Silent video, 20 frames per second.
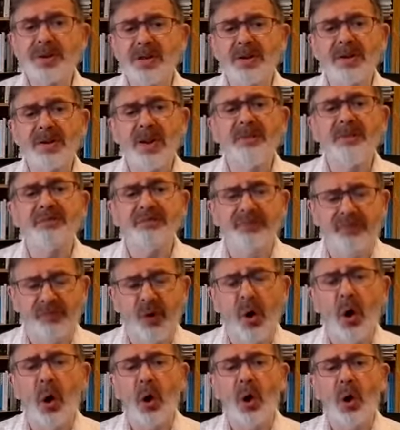at the
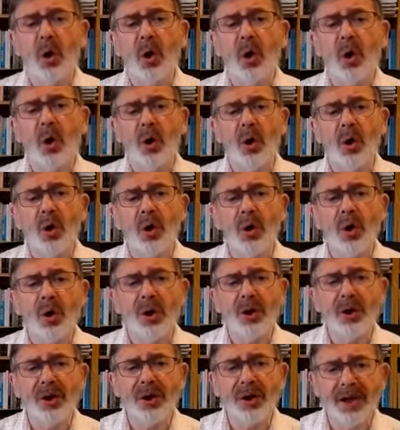
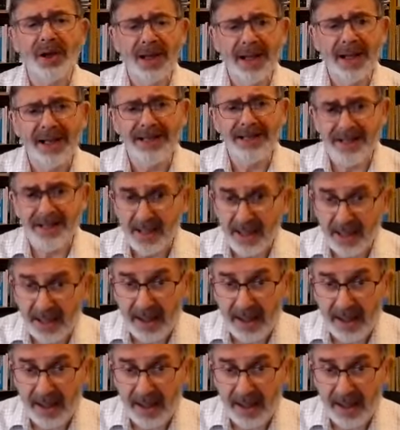Fornet.